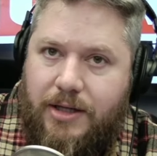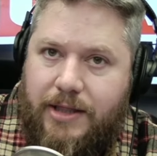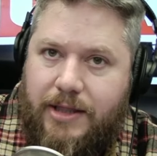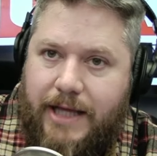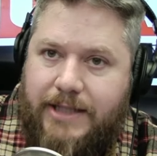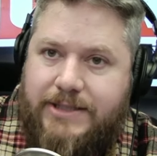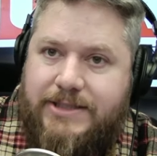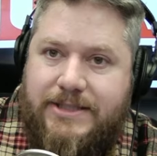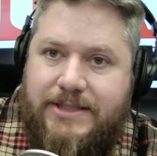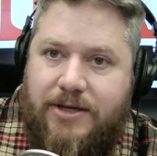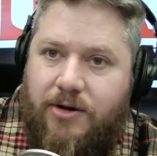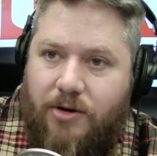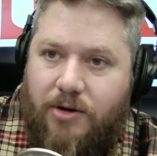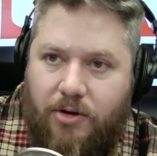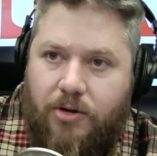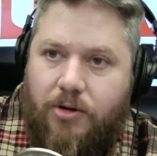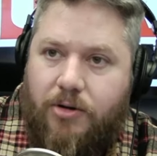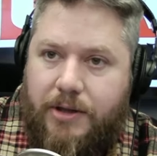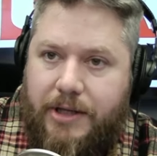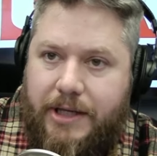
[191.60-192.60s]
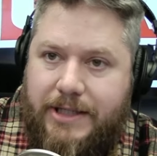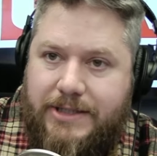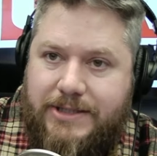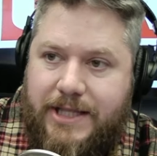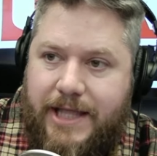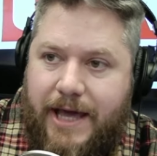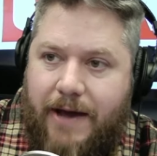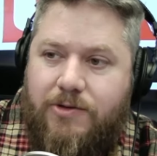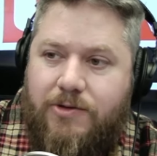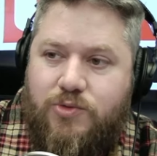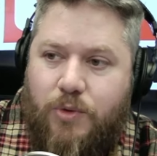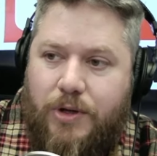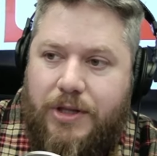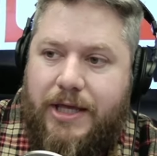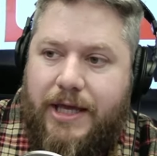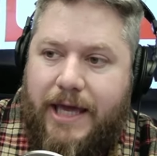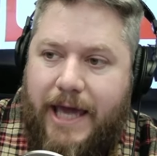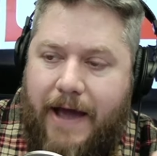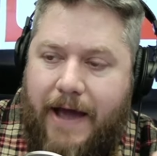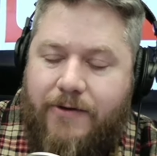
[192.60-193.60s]
That's the earliest, and that was when
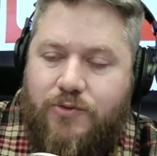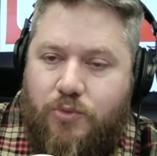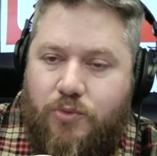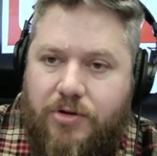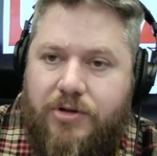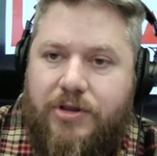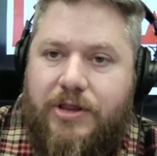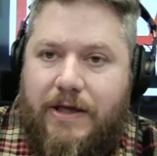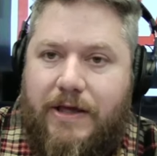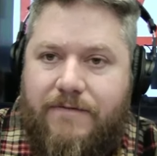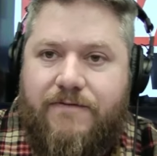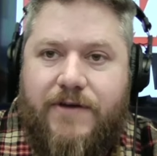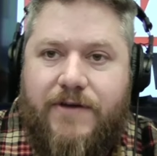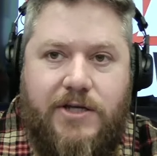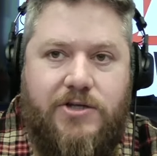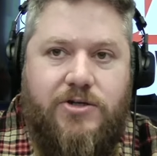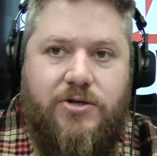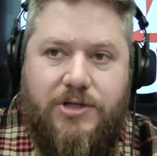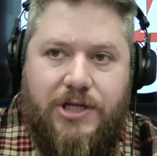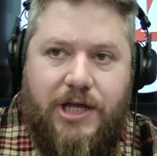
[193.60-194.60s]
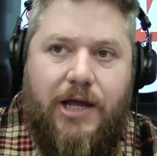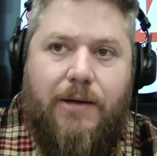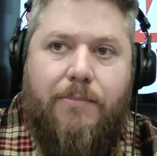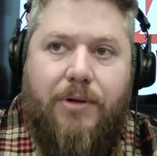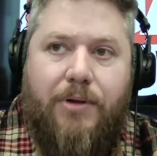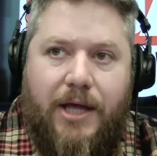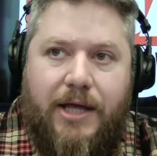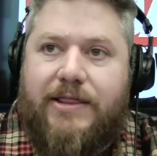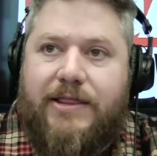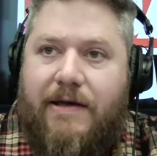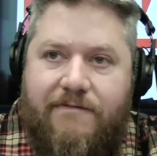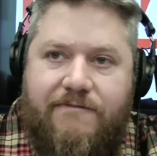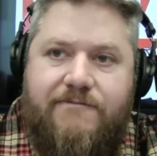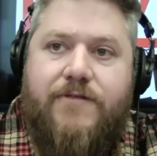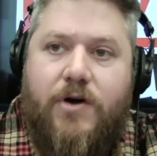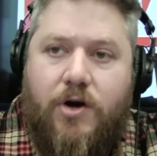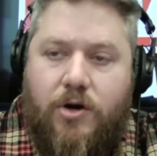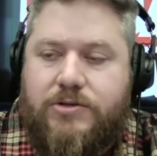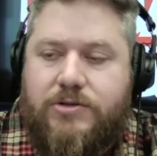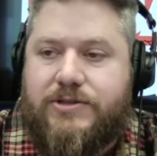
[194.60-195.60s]
the Cavs were the featured team playing the
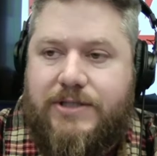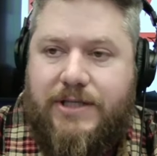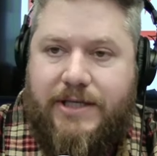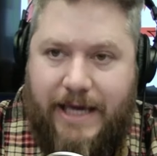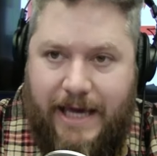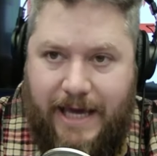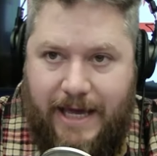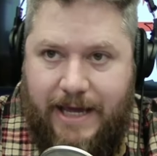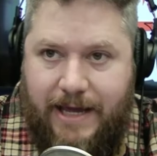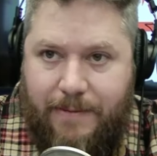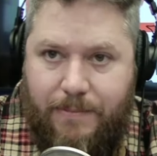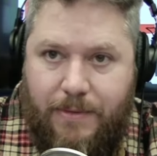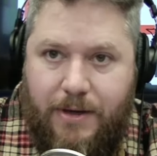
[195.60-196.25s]
first game.